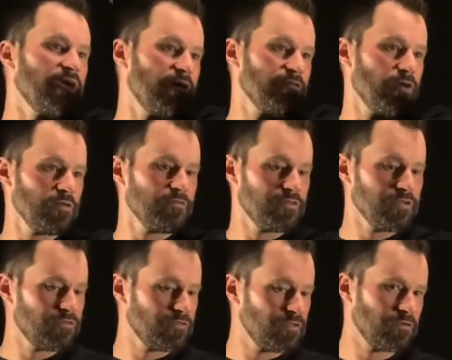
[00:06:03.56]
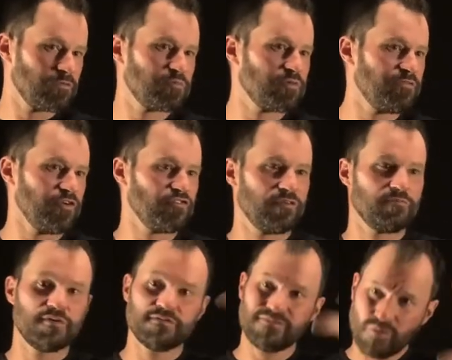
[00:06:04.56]
all of these things provisioned
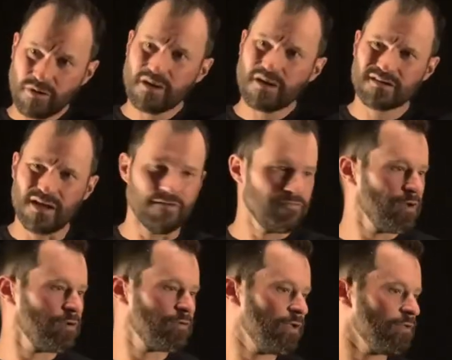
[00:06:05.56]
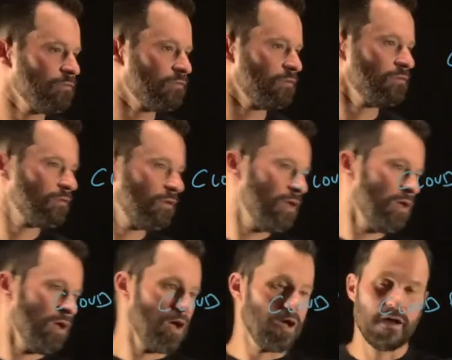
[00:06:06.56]
before our Cloud Foundry instance,
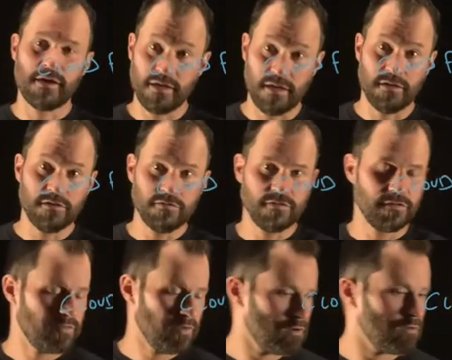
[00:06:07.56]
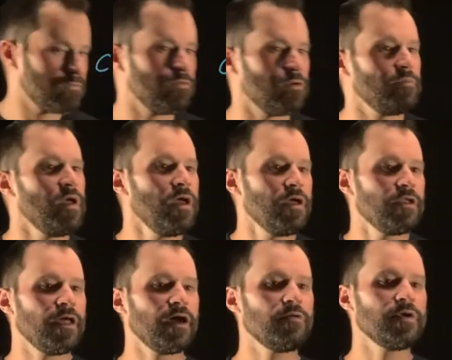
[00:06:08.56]
again using Terraform,
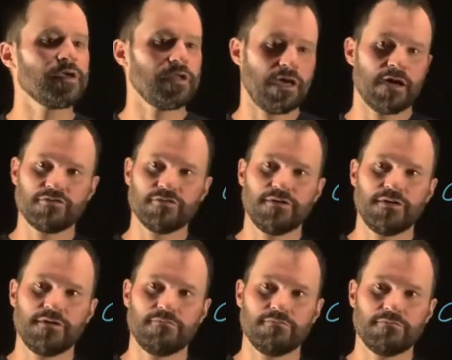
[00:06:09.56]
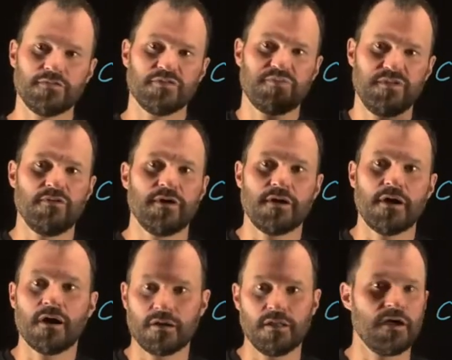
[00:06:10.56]
now we can actually deploy
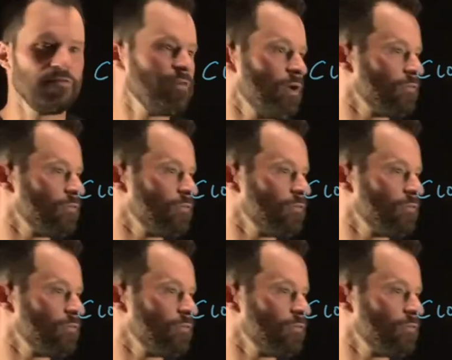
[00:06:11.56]
a Cloud Foundry